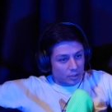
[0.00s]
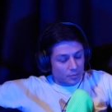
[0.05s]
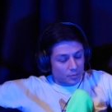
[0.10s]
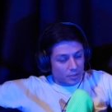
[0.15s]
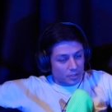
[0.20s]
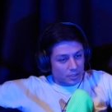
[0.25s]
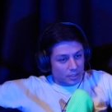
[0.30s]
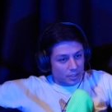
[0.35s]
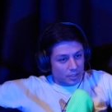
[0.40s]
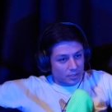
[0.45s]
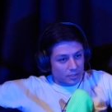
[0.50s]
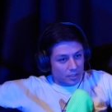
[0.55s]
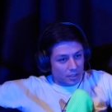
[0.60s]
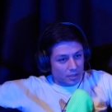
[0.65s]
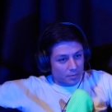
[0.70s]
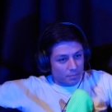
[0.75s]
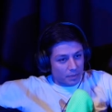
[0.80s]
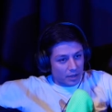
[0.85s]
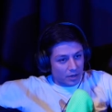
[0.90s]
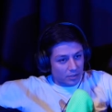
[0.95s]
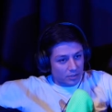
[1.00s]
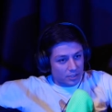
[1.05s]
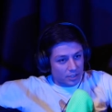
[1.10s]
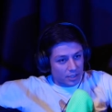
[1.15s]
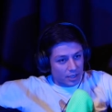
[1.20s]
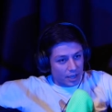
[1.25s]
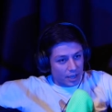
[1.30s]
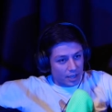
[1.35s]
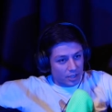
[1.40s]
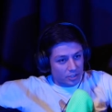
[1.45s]
music is on
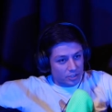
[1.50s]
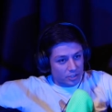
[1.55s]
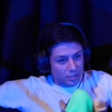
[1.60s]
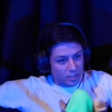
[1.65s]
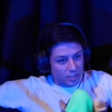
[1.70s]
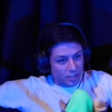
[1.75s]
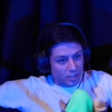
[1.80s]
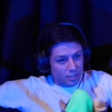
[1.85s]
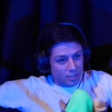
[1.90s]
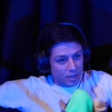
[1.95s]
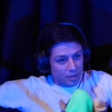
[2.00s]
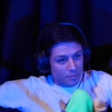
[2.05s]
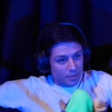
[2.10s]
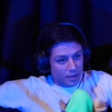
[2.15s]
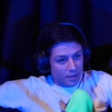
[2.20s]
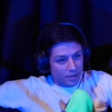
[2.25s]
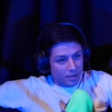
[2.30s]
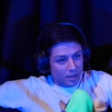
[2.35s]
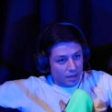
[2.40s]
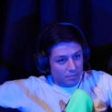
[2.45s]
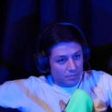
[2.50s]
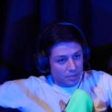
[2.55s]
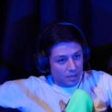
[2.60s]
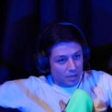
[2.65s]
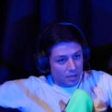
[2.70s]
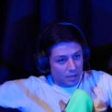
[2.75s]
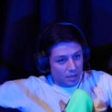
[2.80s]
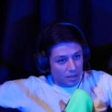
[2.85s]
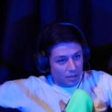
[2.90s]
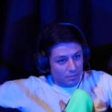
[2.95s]

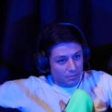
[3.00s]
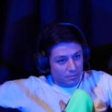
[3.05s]
penaltyhc.bandcamp.com.